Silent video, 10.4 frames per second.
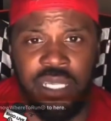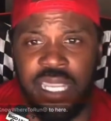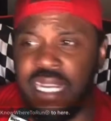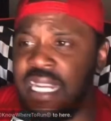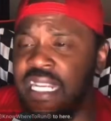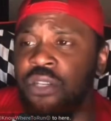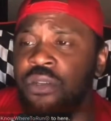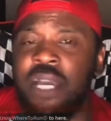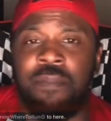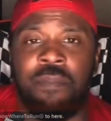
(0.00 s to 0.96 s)
And it didn't do
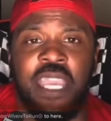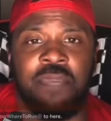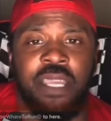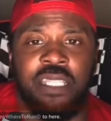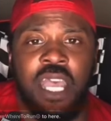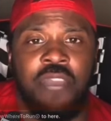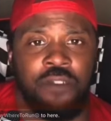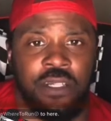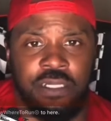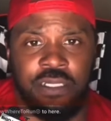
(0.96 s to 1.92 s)
nothing but make me
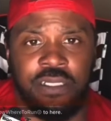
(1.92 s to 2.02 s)
tougher.